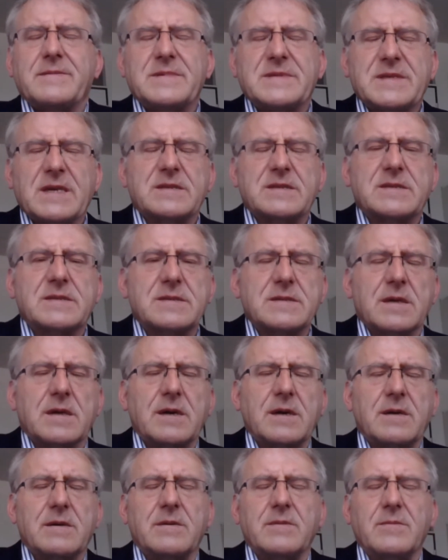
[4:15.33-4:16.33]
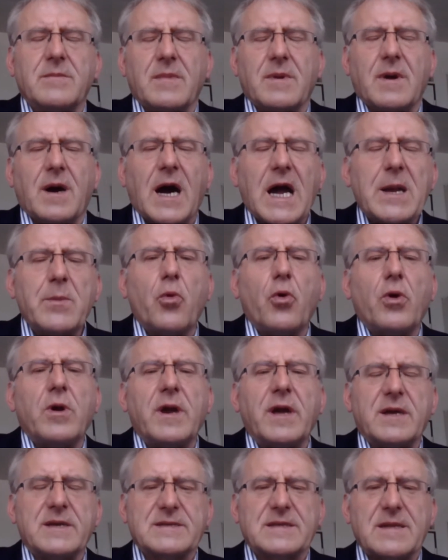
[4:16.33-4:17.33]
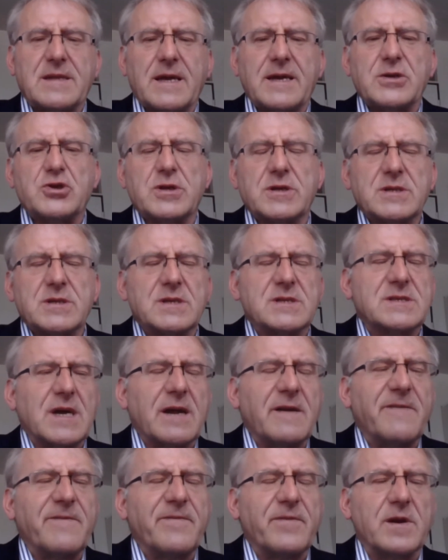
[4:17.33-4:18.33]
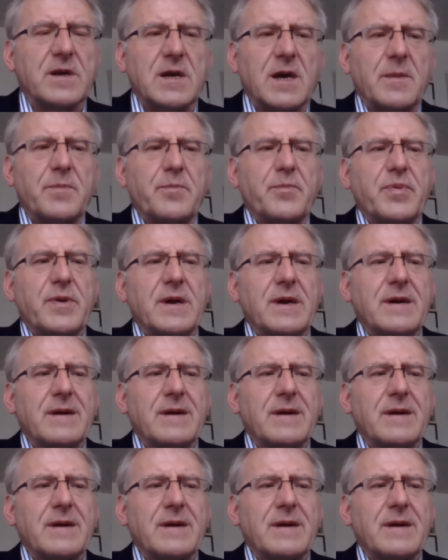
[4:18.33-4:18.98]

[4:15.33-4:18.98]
this IMO legislation, the sulfur cap,